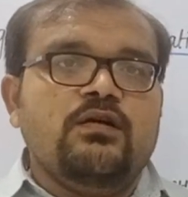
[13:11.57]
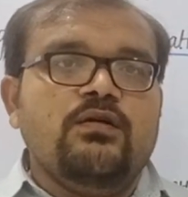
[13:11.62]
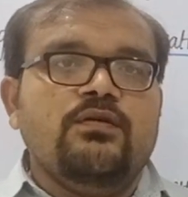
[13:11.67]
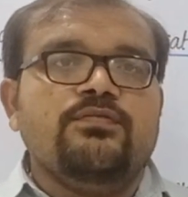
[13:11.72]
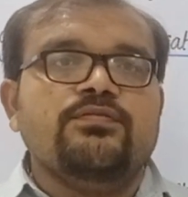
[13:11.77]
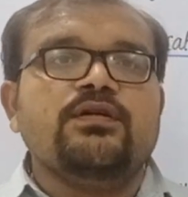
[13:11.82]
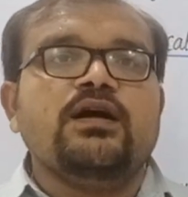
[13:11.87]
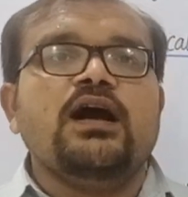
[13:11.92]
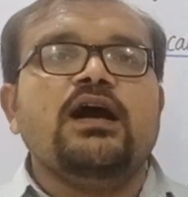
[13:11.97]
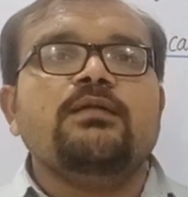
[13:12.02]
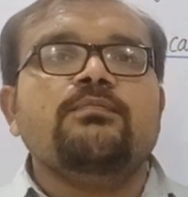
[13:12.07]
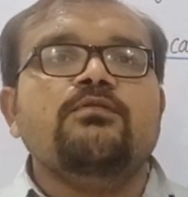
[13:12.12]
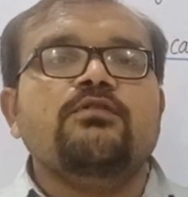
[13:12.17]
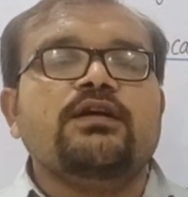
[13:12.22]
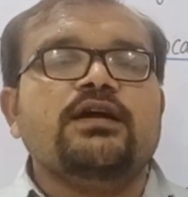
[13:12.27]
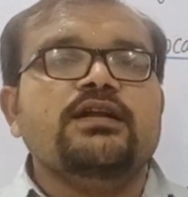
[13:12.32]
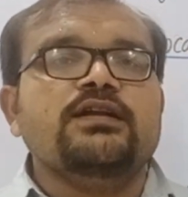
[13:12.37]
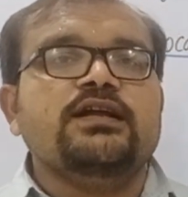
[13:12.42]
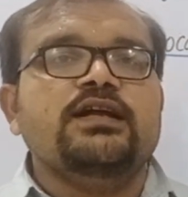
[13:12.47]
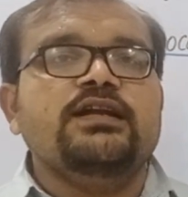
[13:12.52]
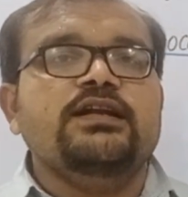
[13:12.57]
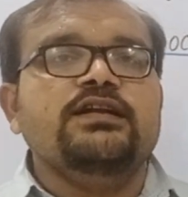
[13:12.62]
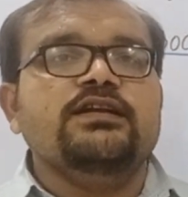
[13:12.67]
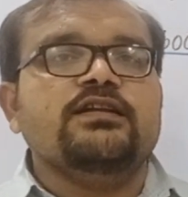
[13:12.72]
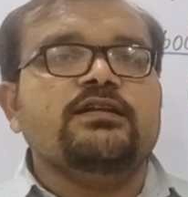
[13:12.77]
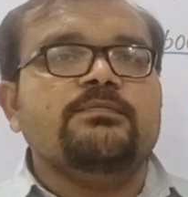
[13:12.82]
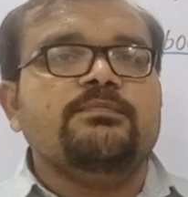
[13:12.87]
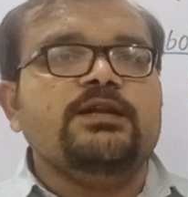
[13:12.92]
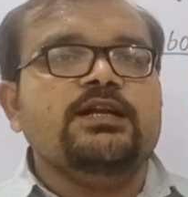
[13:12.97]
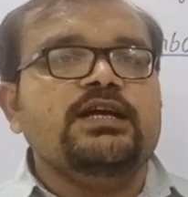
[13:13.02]
of carbocation
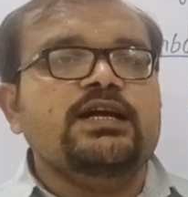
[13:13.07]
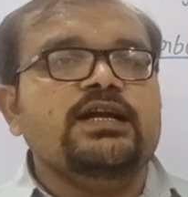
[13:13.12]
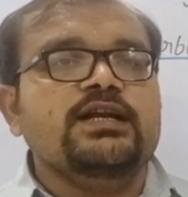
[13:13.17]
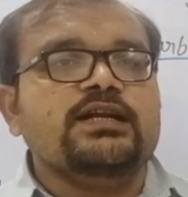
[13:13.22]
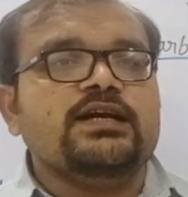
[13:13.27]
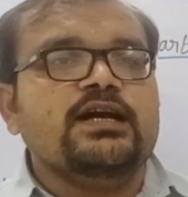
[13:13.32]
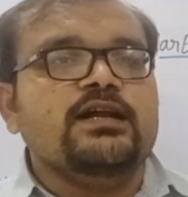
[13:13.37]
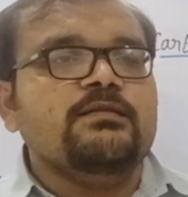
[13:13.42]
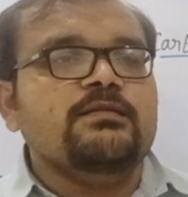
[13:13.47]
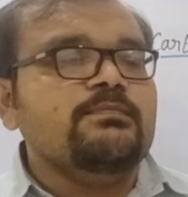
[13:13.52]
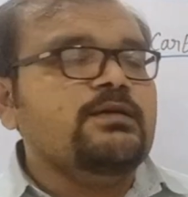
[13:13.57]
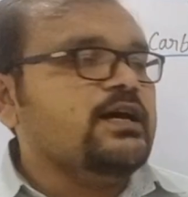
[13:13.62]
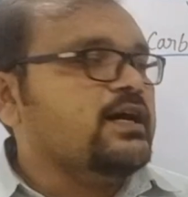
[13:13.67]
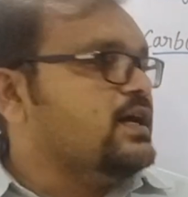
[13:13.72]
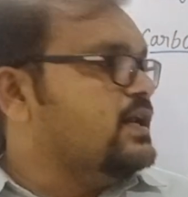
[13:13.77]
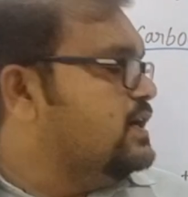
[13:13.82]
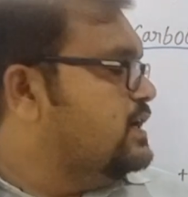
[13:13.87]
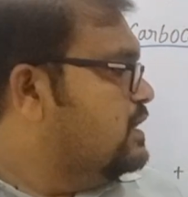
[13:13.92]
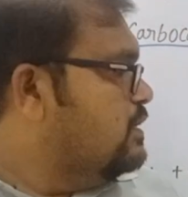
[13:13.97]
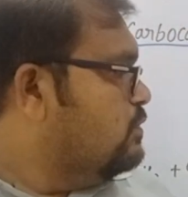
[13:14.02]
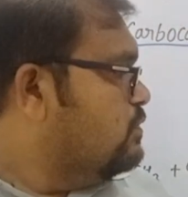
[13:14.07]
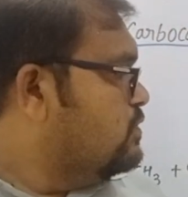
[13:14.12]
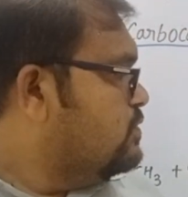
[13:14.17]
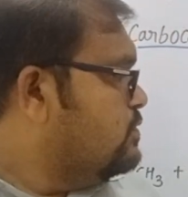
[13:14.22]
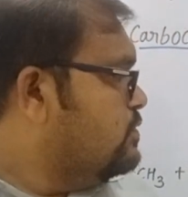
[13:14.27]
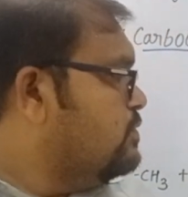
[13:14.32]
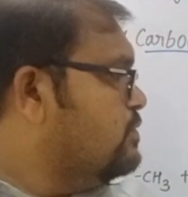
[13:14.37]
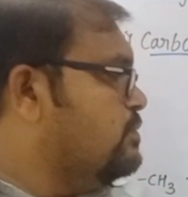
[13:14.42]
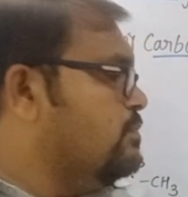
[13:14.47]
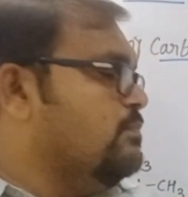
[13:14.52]
intermediate can be carried
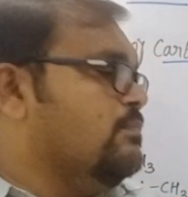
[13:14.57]
out